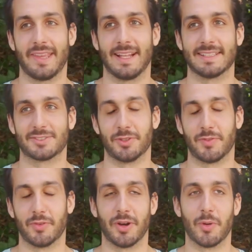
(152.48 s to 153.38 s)
And so
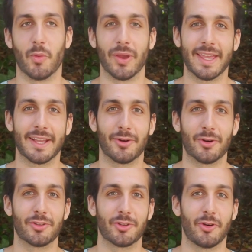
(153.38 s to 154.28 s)
for a week
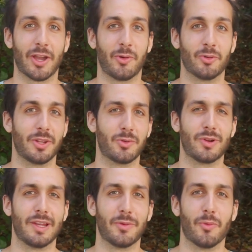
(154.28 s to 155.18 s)
or so I couldn't
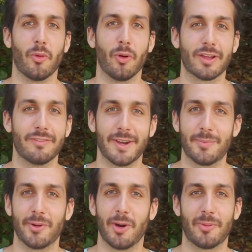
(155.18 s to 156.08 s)
really walk very
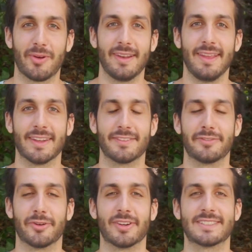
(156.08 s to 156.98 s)
properly, and
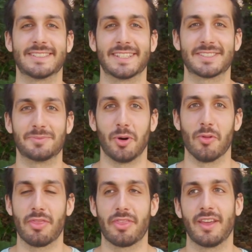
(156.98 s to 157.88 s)
for 6
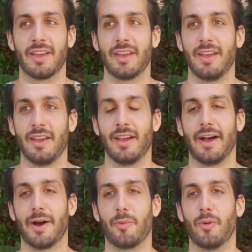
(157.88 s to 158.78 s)
months
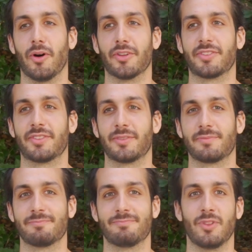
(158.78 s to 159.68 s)
I was
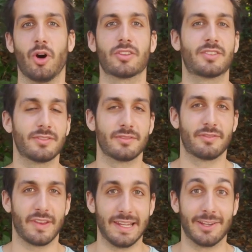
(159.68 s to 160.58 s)
not
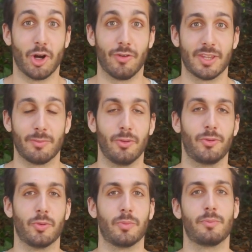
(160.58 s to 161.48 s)
feeling comfortable
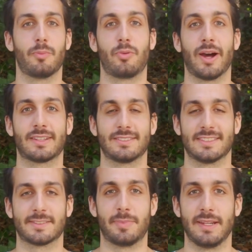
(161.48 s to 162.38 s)
to practice
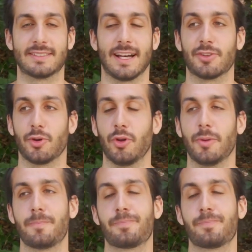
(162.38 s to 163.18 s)
the splits at all.